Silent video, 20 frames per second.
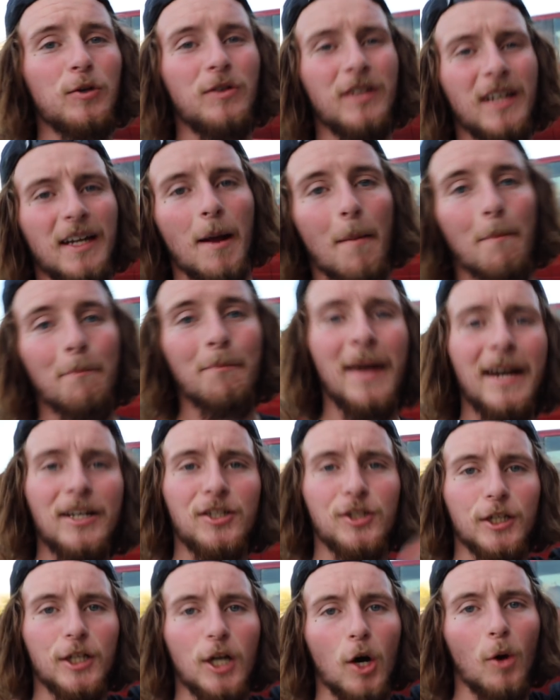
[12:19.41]
you did, make
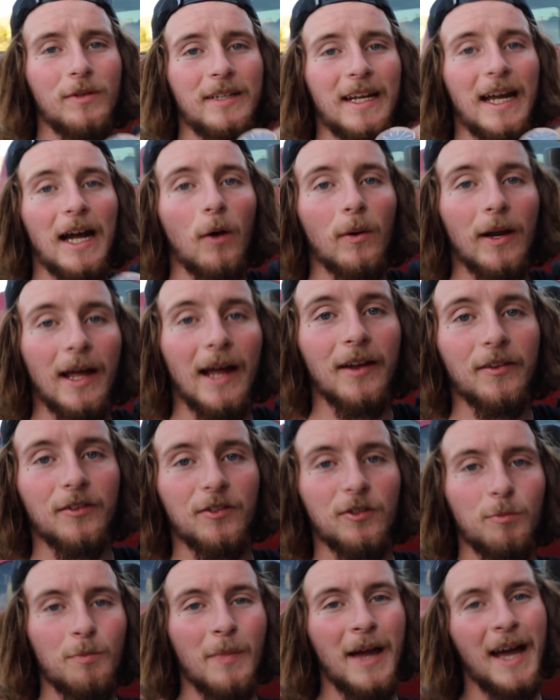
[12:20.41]
sure you go down and
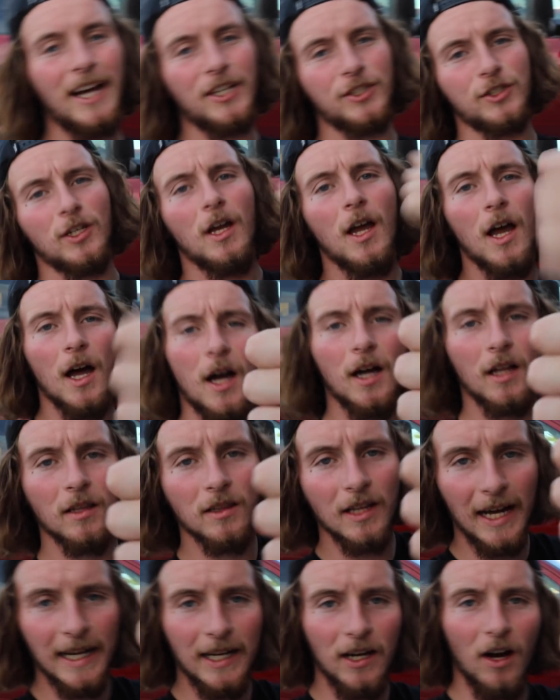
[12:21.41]
smash a
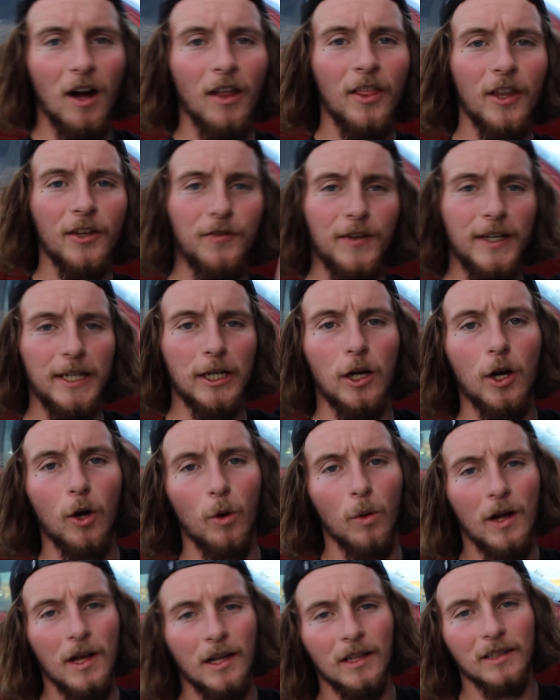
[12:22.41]
like on this video.
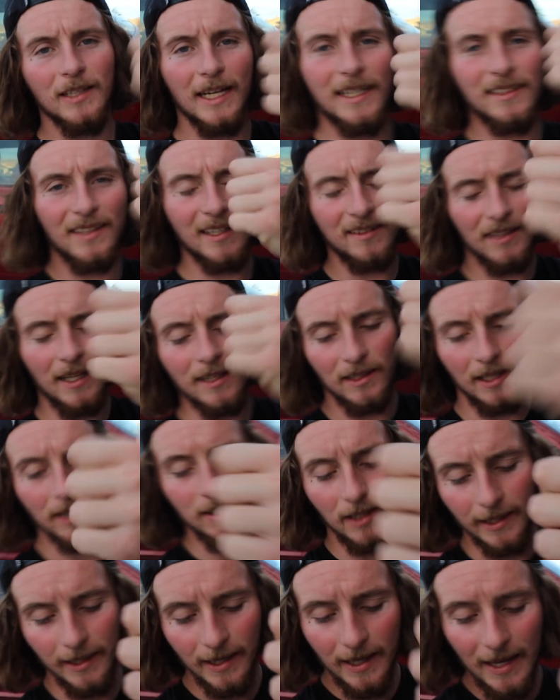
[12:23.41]
Go like,
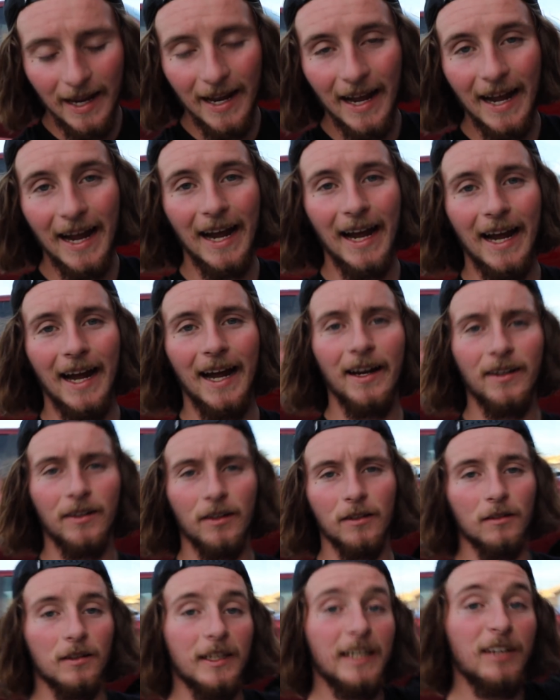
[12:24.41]
and
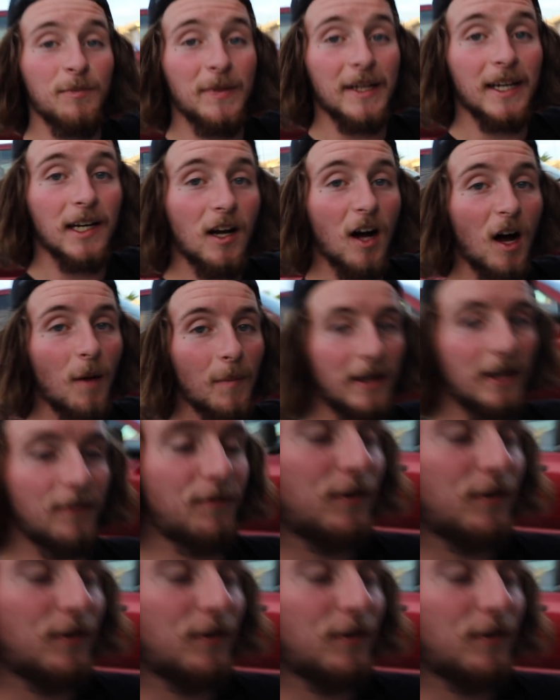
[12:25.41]
leave me a comment